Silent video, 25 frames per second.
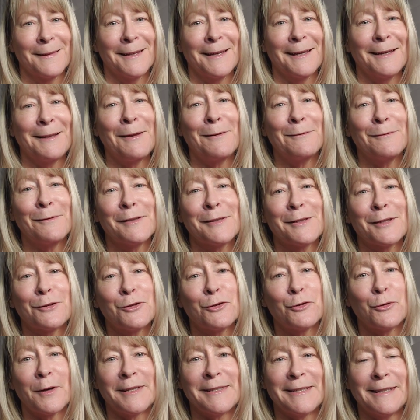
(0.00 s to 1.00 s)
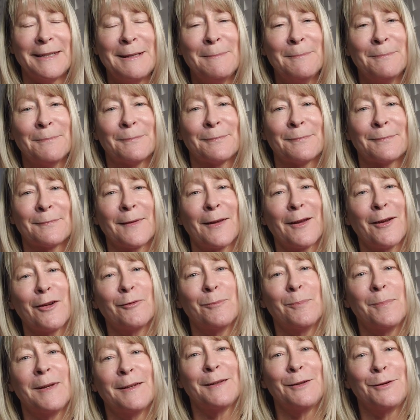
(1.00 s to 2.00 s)
Hey lovelies, it's Tracy.
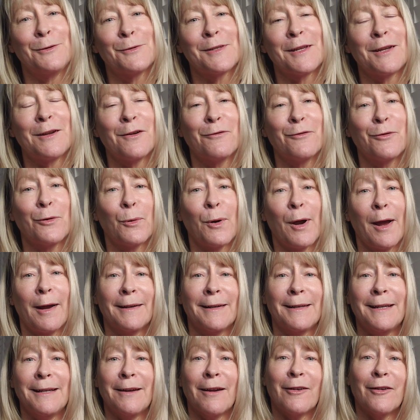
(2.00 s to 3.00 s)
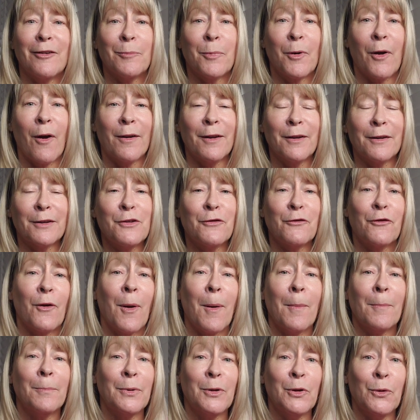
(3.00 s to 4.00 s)
I've been using a variety of products
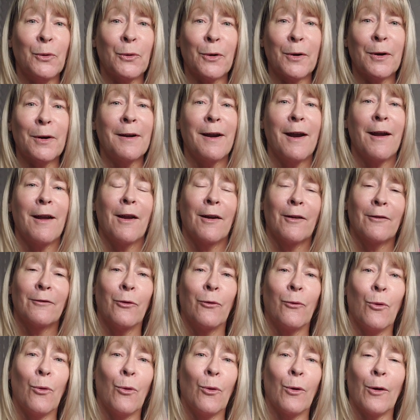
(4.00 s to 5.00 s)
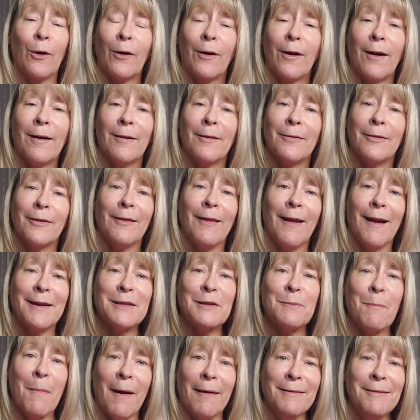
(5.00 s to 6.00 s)
from PUR for the
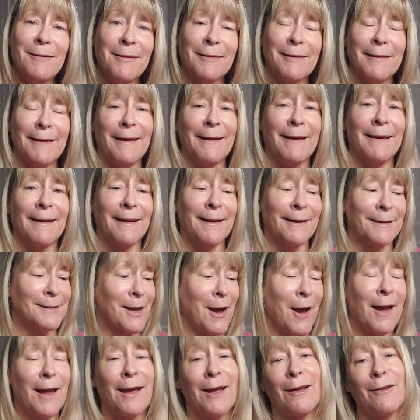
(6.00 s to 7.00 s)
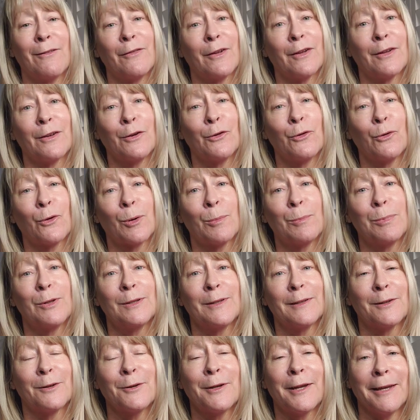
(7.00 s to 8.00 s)
last month, and I have an adorable
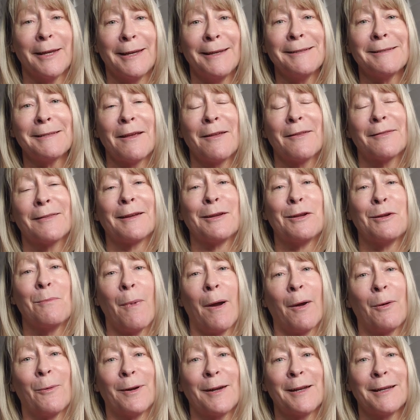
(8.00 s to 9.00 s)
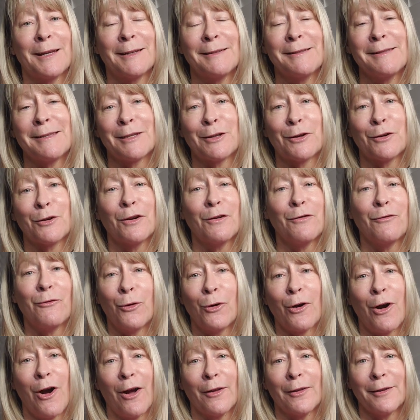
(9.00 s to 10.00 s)
little kit that you might want to consider
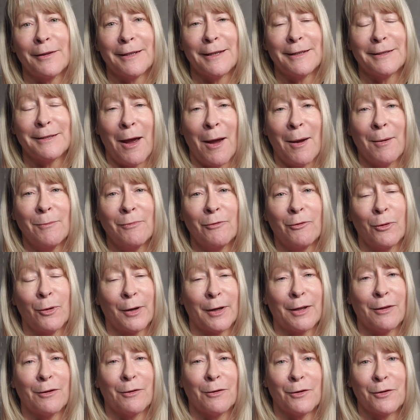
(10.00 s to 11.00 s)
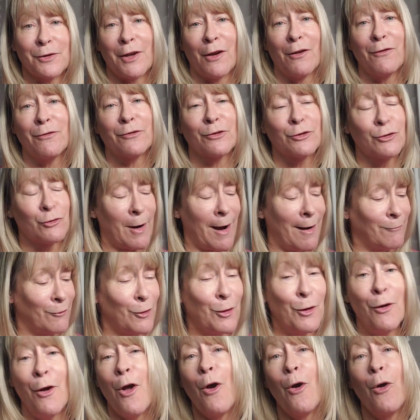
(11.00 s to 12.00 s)
for holiday time for either yourself for
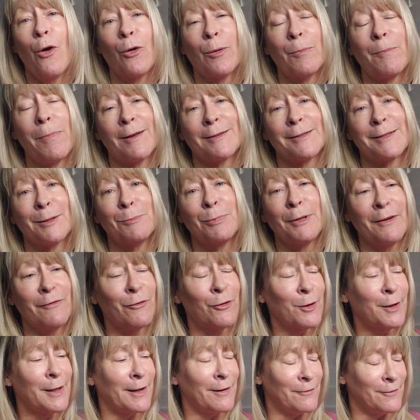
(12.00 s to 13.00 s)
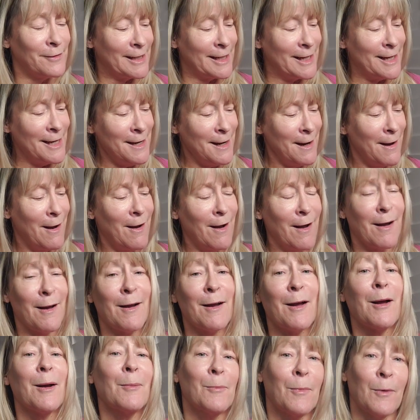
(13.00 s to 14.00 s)
travel or possibly for gifting.
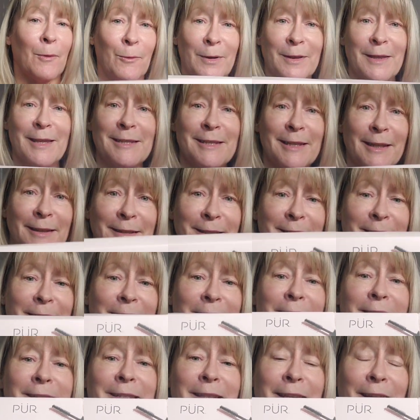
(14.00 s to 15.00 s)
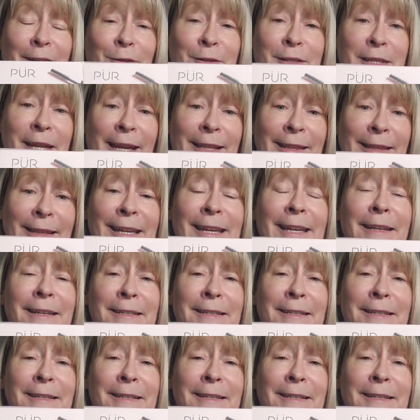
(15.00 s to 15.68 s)
What this is their Daily